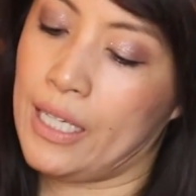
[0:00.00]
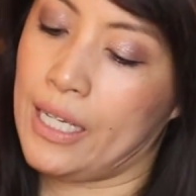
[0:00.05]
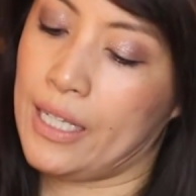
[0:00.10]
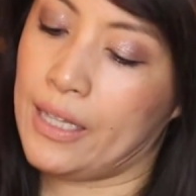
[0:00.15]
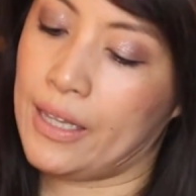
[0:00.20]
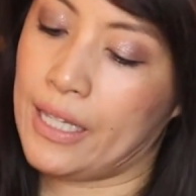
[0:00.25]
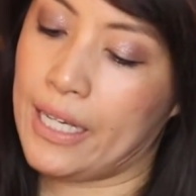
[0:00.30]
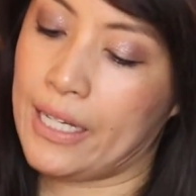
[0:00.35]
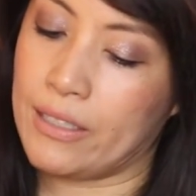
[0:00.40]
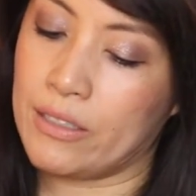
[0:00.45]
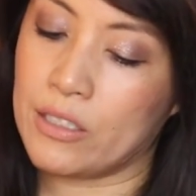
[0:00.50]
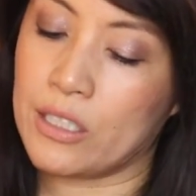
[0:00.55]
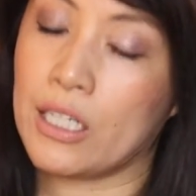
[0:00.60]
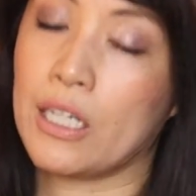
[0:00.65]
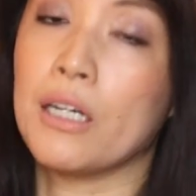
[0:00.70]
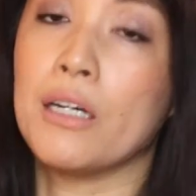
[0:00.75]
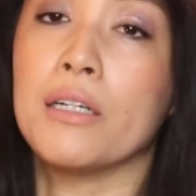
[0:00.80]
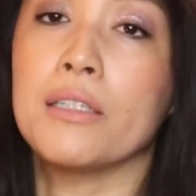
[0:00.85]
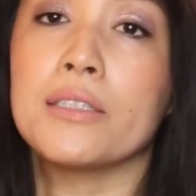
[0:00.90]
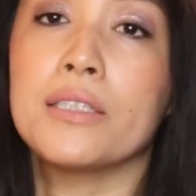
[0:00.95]
and they are
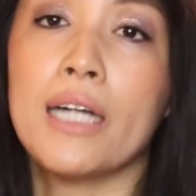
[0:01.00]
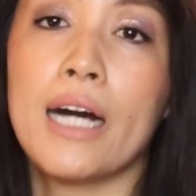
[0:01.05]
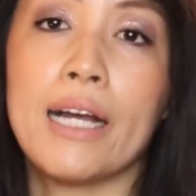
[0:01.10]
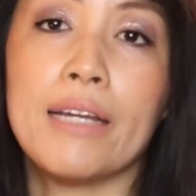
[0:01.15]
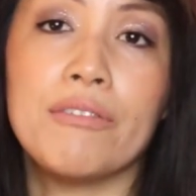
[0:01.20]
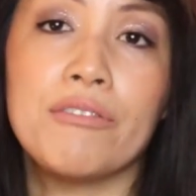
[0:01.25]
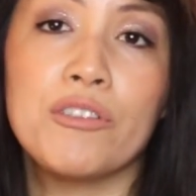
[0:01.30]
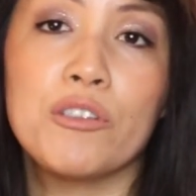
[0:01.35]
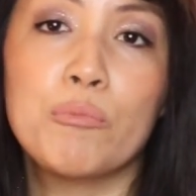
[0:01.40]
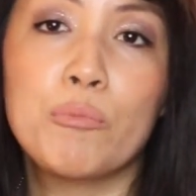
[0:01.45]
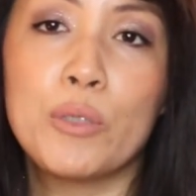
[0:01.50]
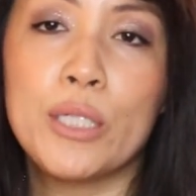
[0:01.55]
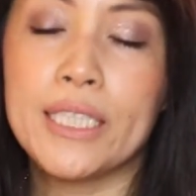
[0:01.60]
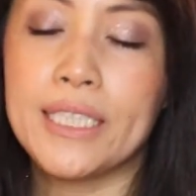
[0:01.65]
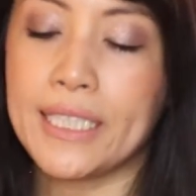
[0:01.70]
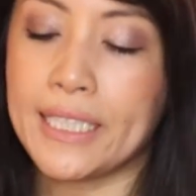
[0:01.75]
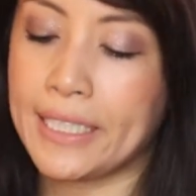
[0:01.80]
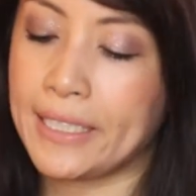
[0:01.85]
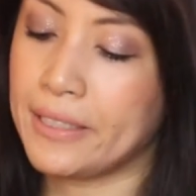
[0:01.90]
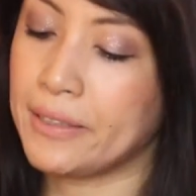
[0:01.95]
called I Feel
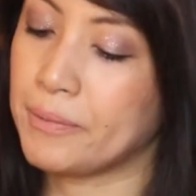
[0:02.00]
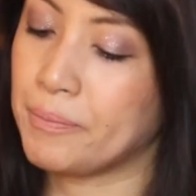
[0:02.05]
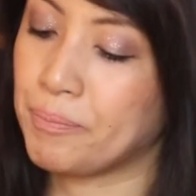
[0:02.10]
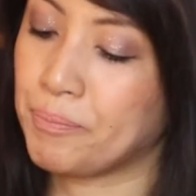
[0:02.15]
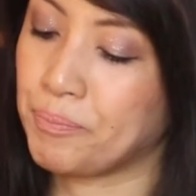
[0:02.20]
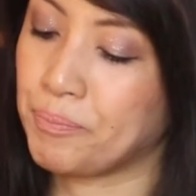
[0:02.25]
Pretty.